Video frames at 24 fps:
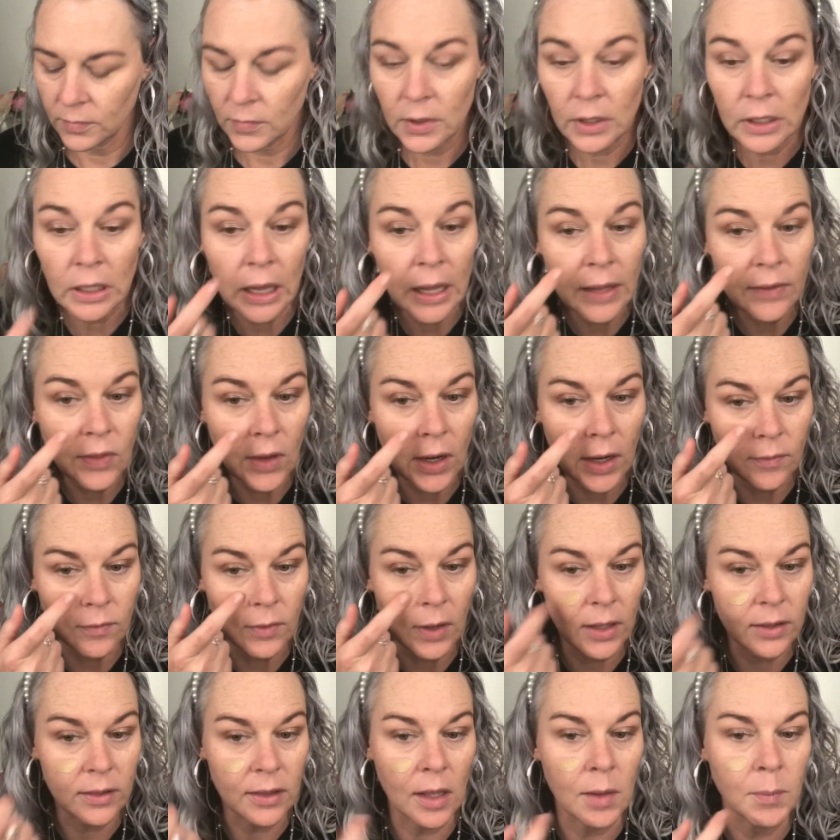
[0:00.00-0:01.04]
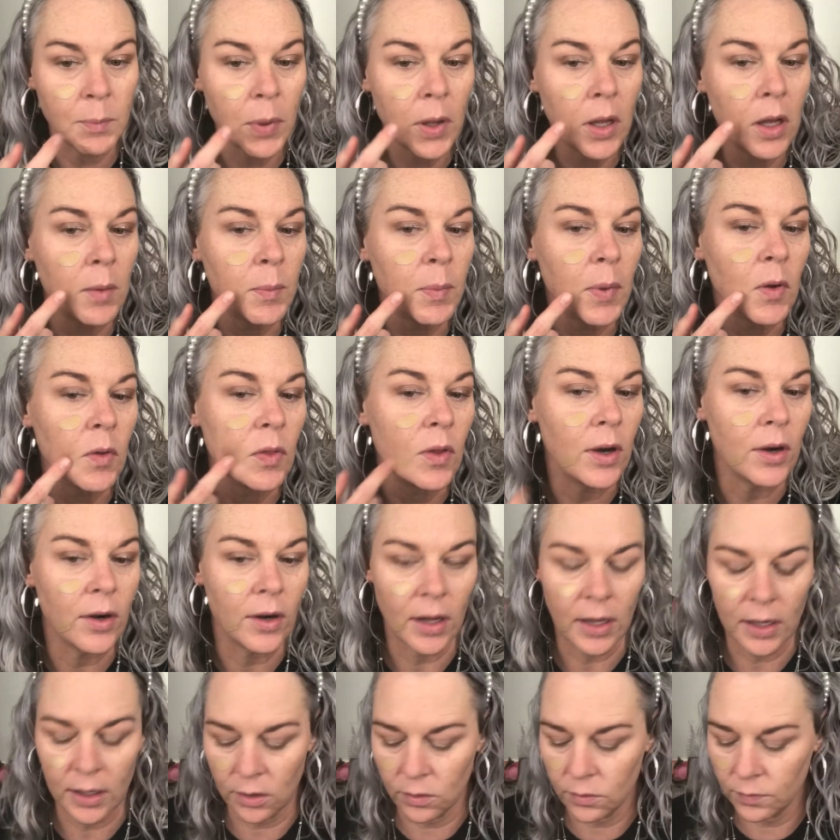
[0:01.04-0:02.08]
that pump on there
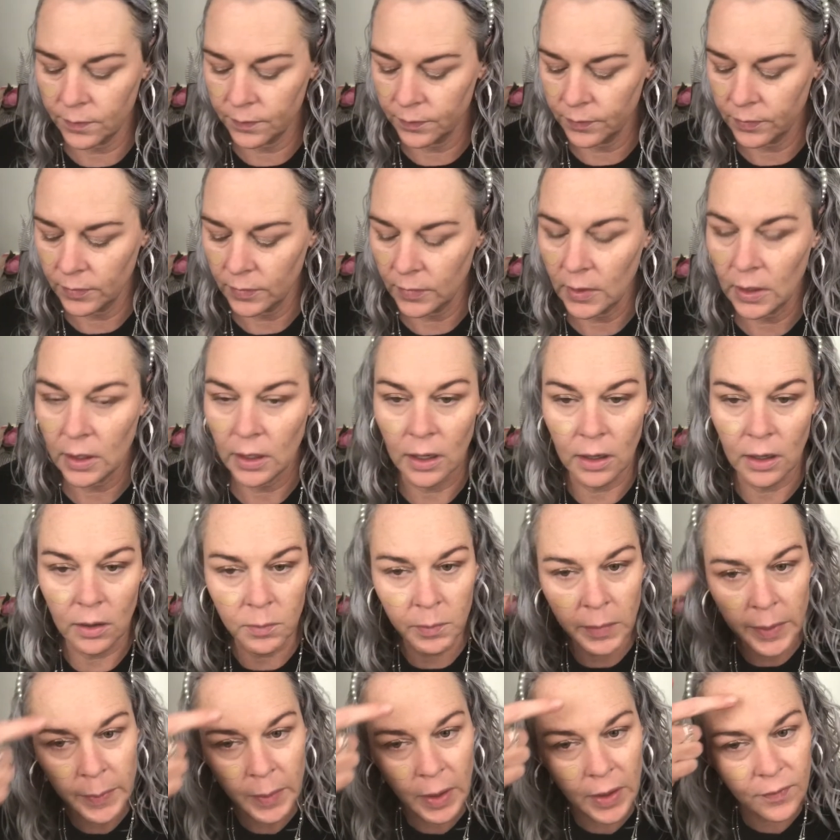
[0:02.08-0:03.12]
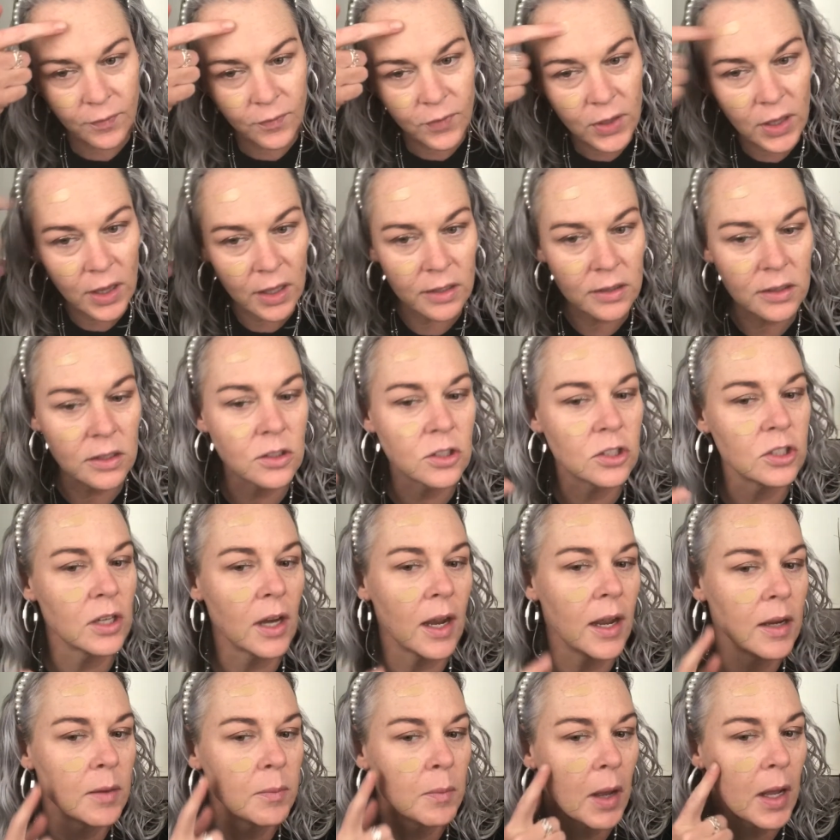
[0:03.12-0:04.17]
now. And I remember, I feel like this
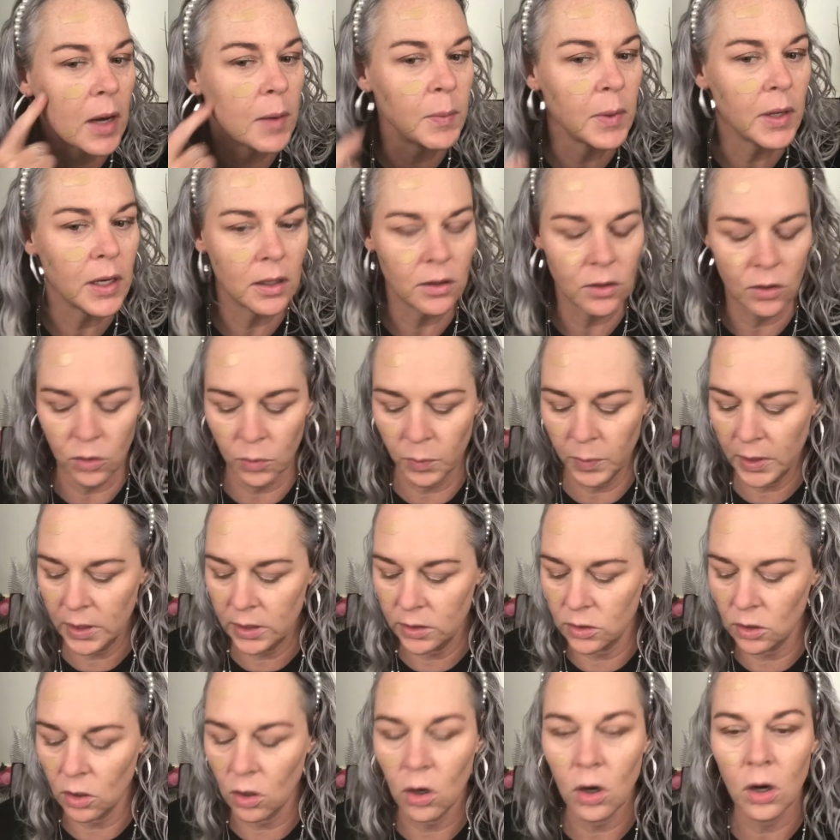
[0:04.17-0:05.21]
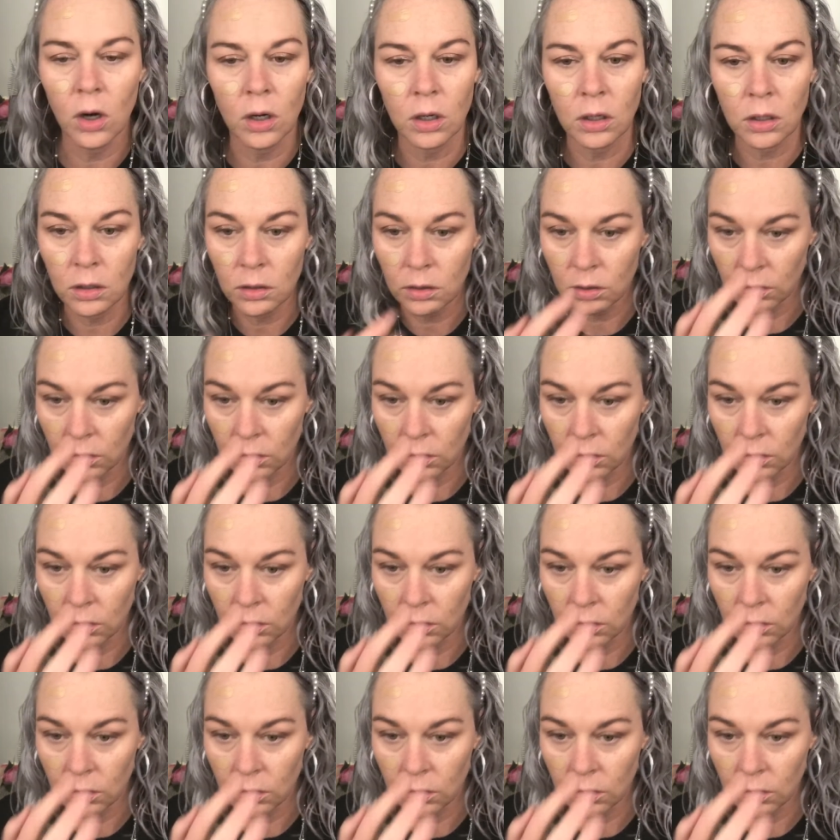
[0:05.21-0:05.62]
shade might have been a little bit dark.